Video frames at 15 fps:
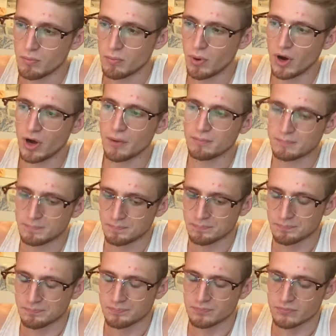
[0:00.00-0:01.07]
But
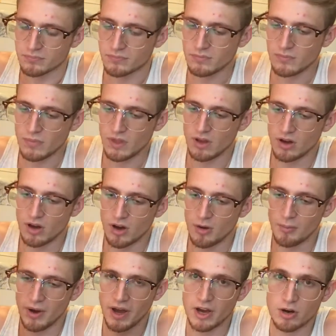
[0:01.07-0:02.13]

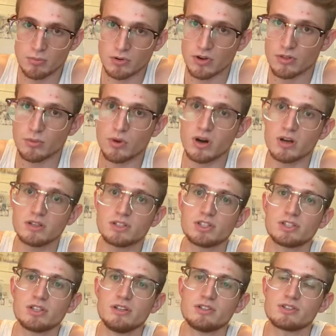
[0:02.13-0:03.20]
um, I help run the
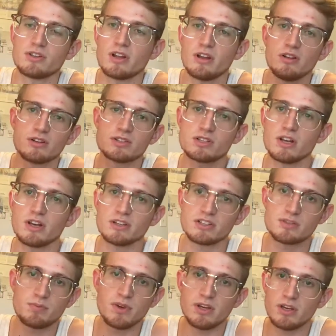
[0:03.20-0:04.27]
watch, so that looks like
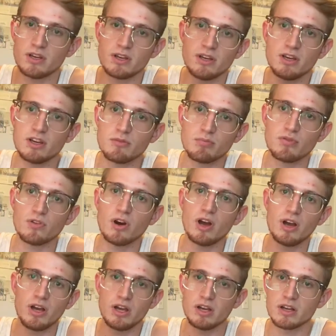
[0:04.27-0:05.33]
speaking,
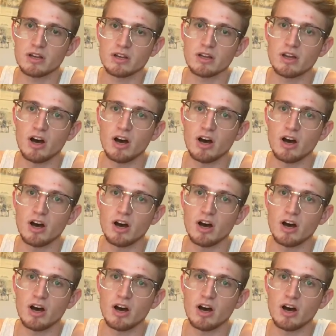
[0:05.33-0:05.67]
praying.